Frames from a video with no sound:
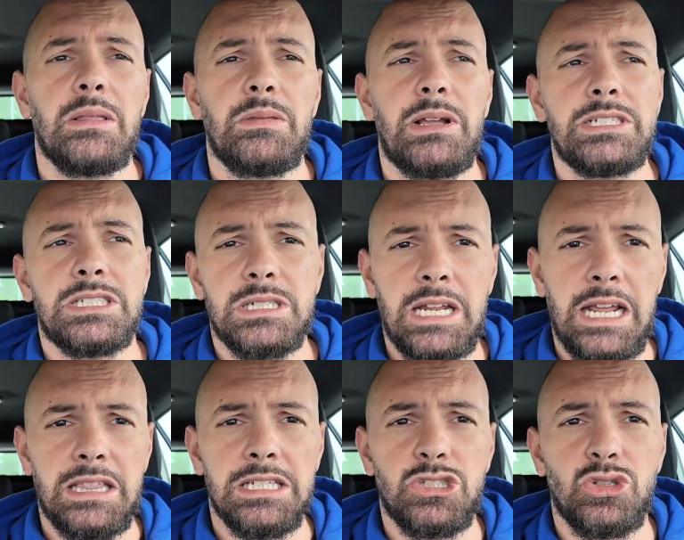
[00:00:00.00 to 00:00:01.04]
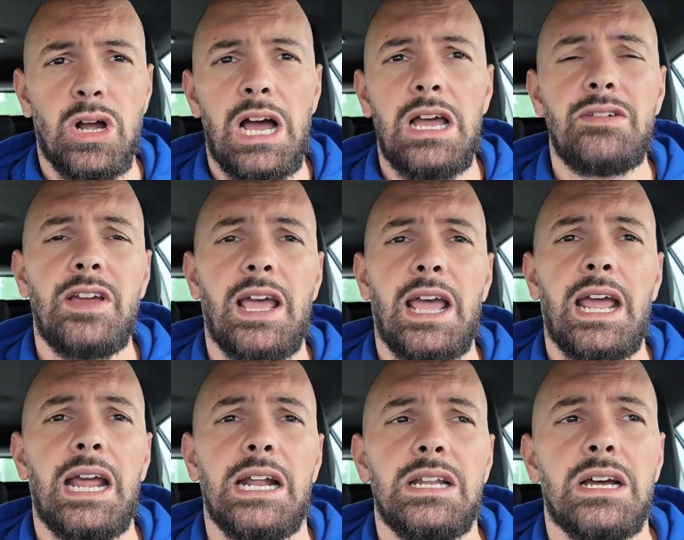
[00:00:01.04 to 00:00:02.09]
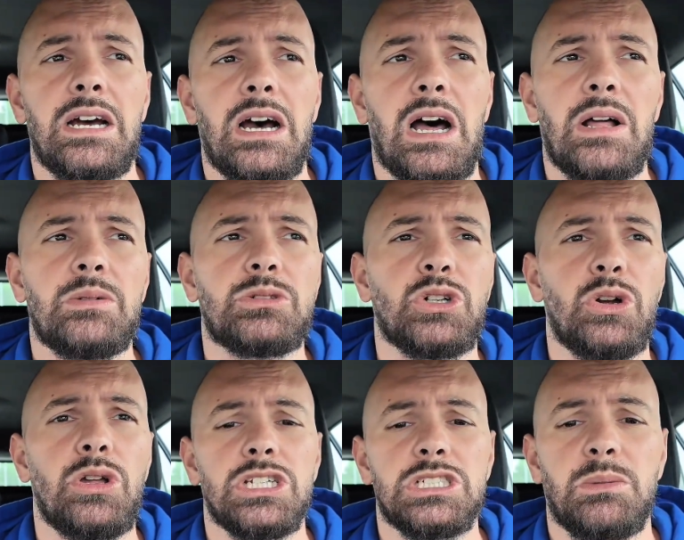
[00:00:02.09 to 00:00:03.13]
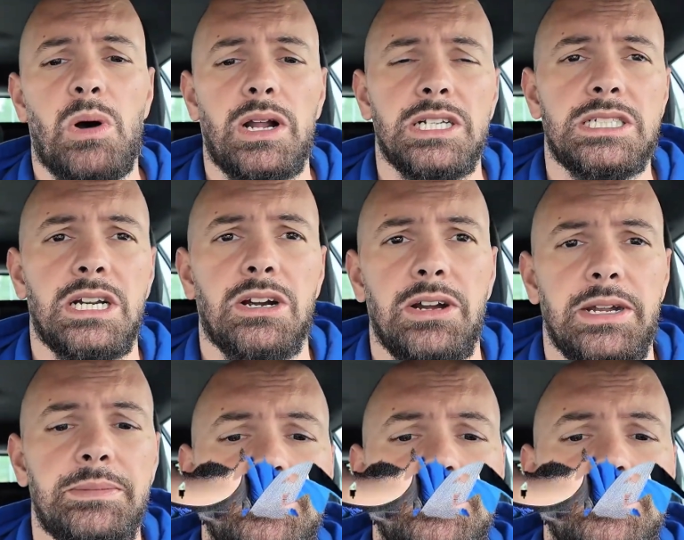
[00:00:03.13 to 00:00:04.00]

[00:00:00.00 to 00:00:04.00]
let's take this drive and show you this monastery.